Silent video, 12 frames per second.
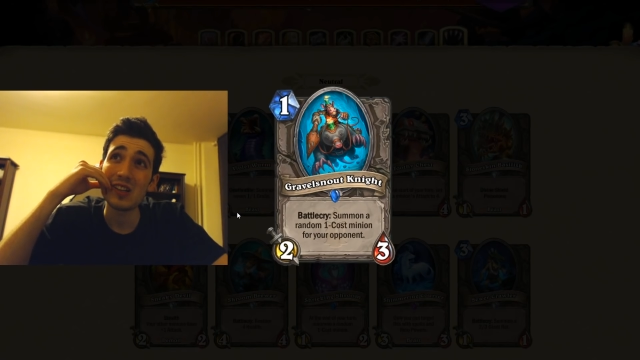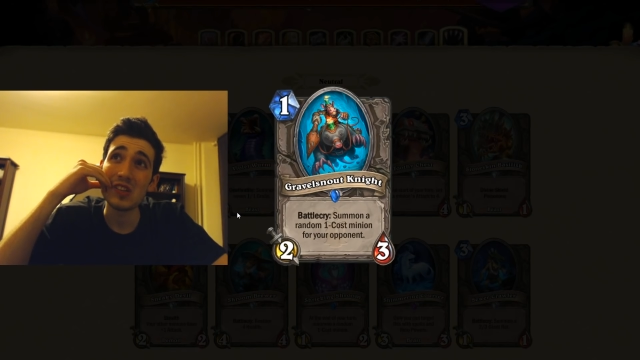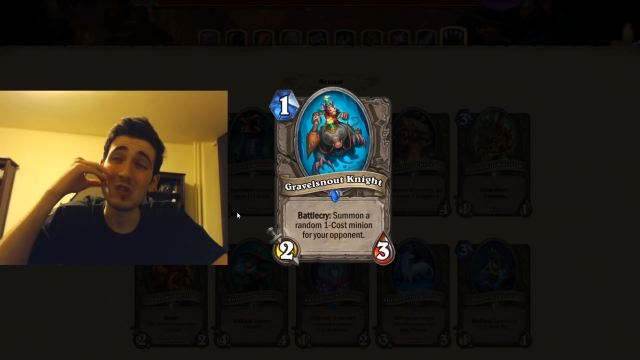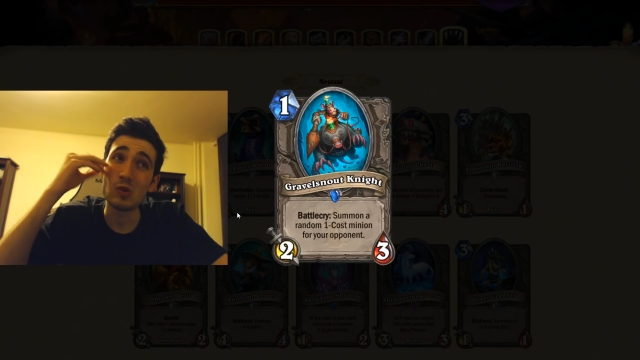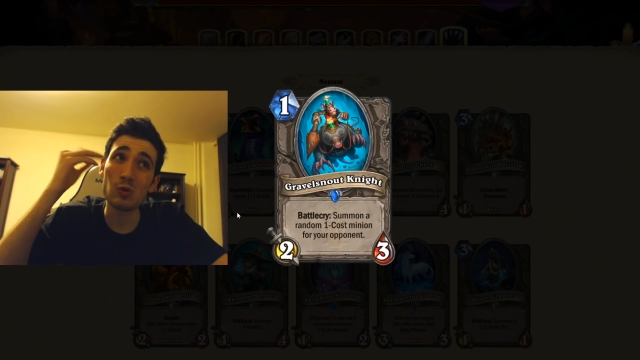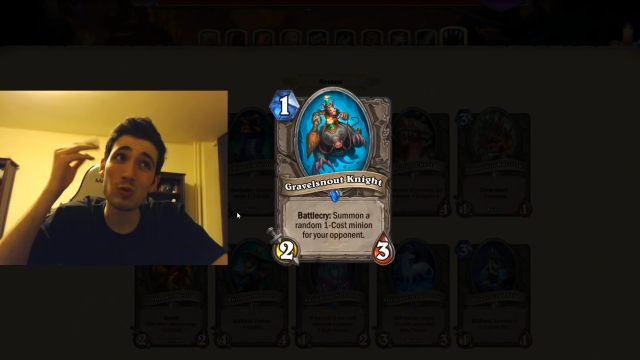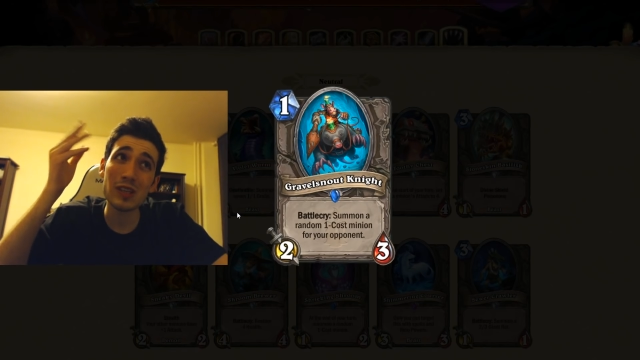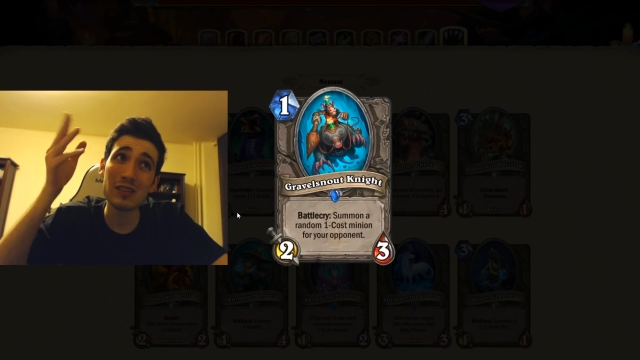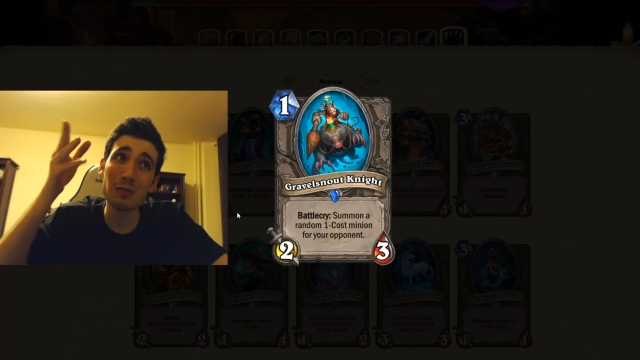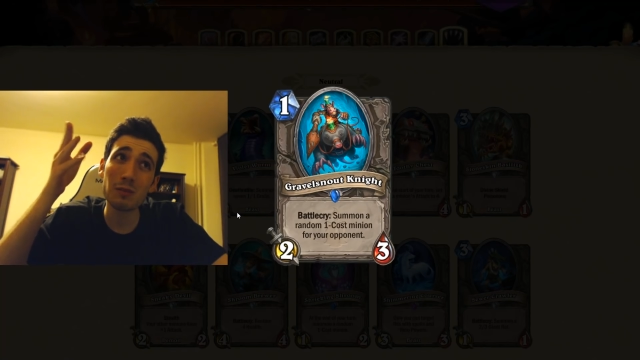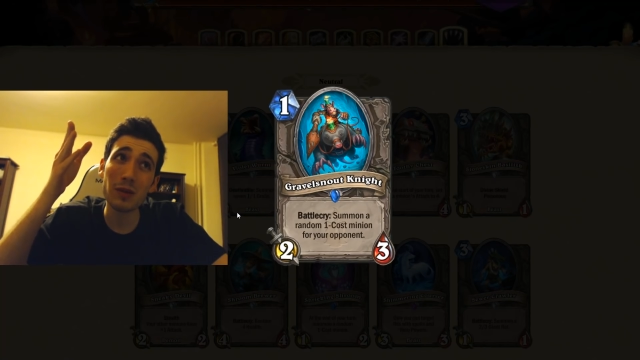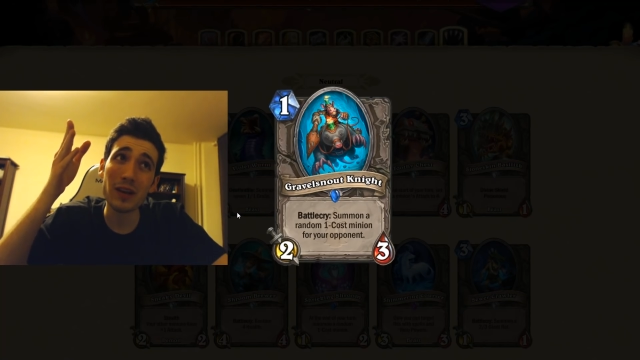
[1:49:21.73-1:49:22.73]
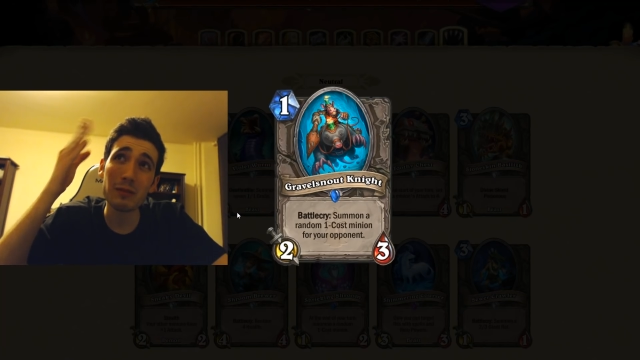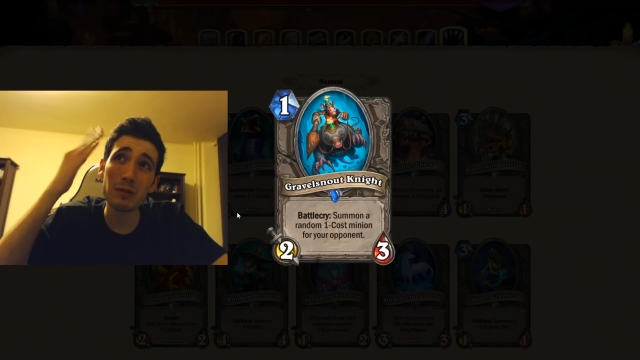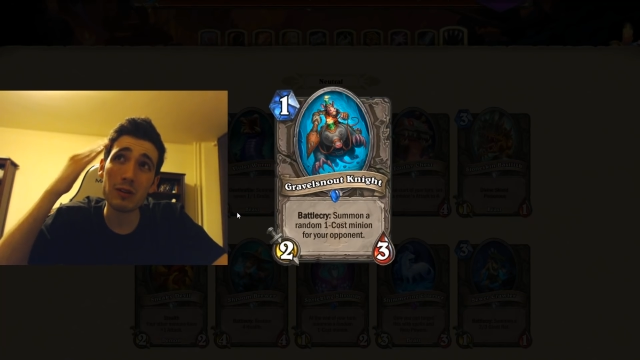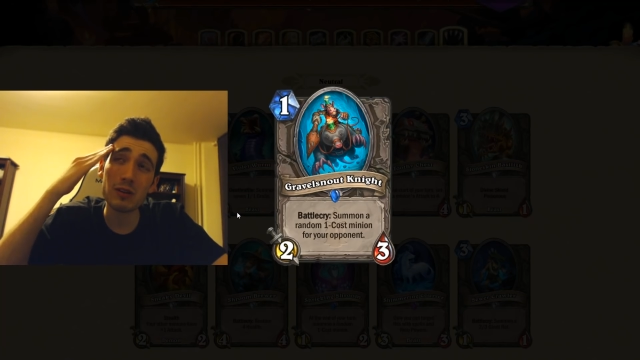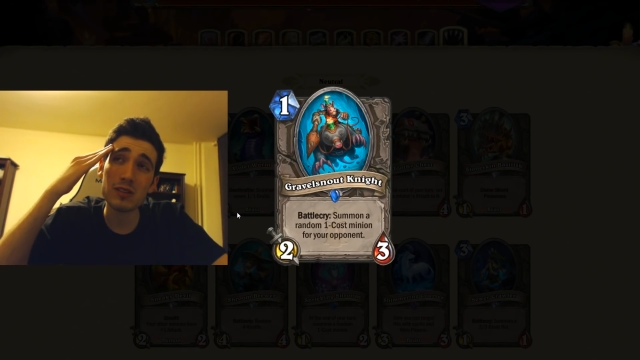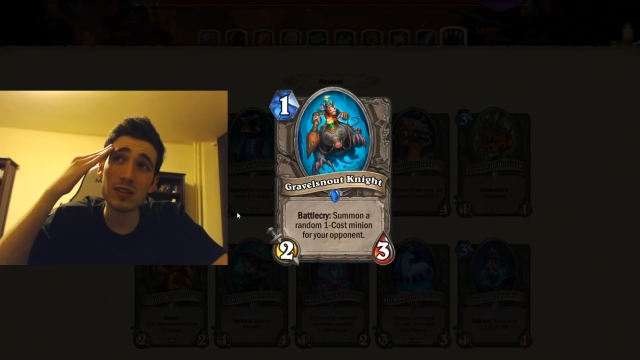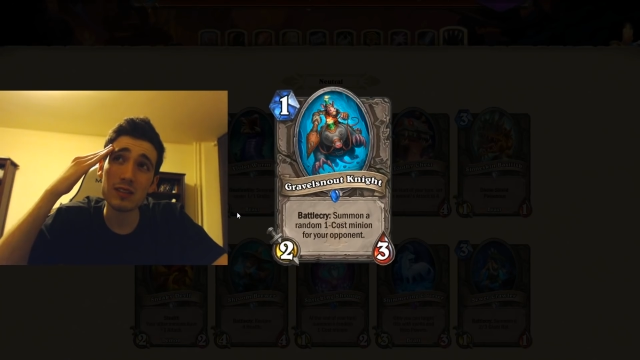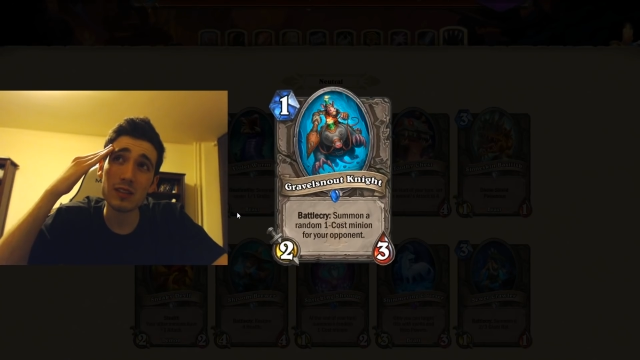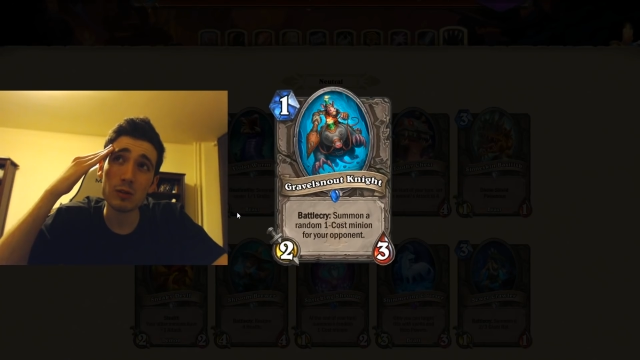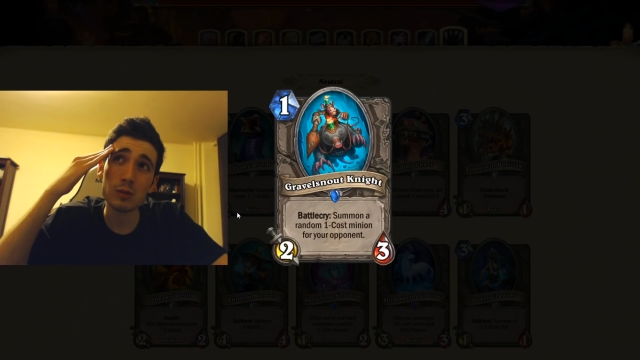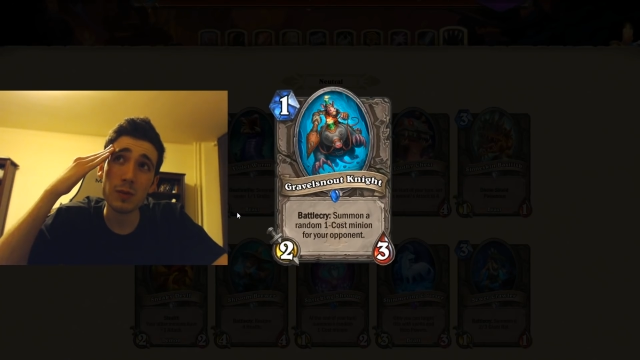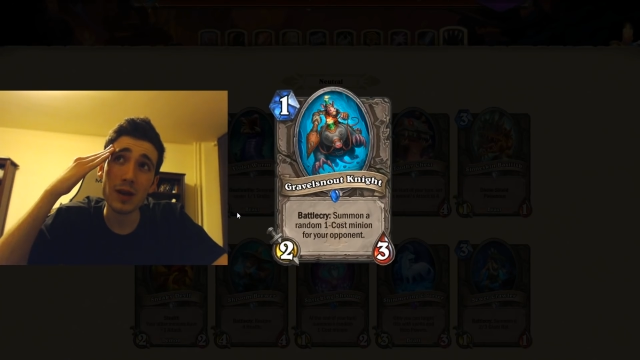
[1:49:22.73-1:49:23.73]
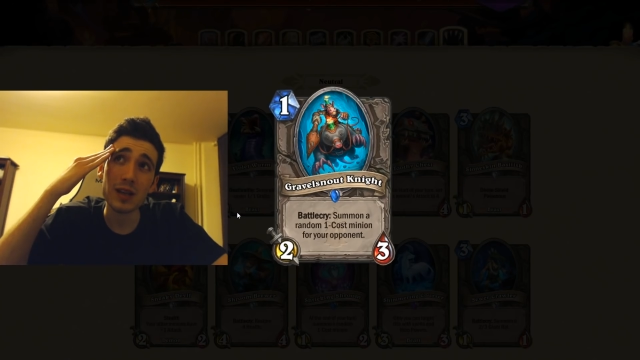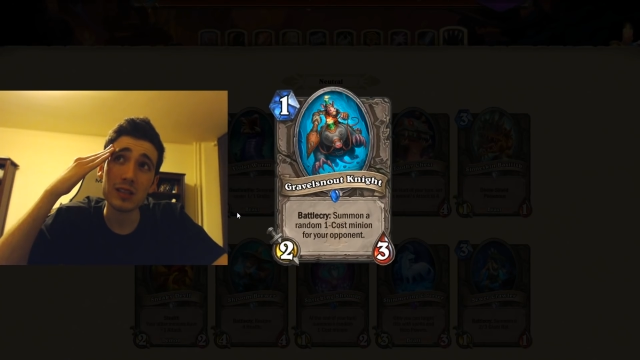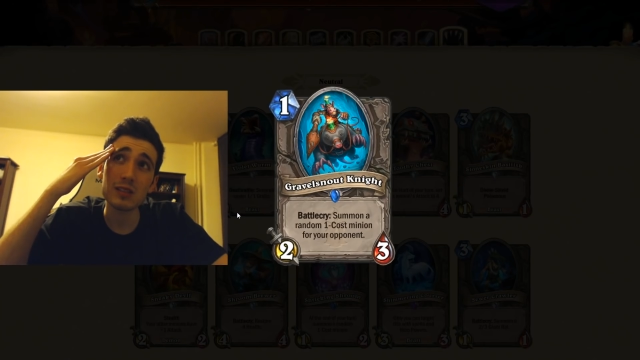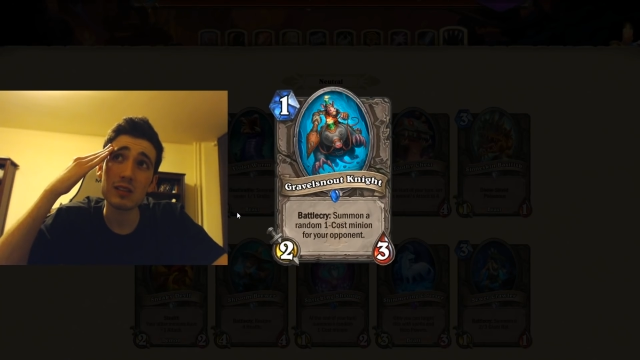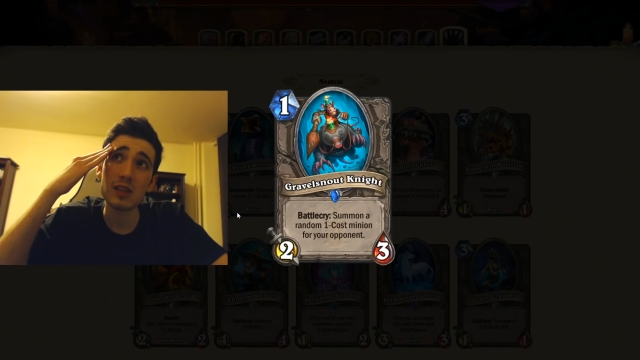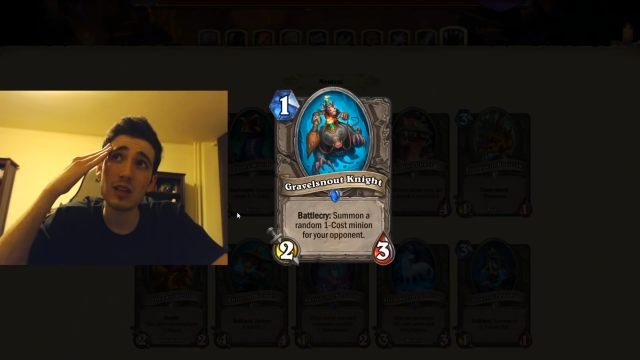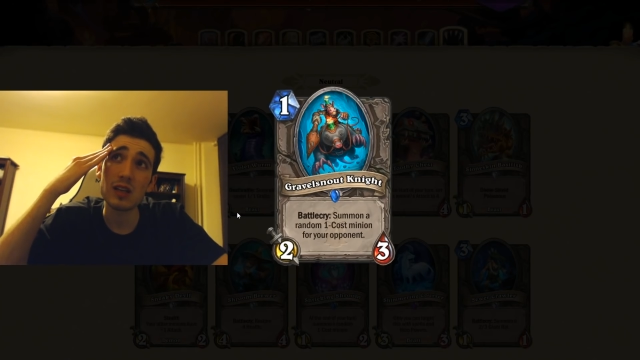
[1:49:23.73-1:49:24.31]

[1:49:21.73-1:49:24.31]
Zoo doesn't play it because there's no space.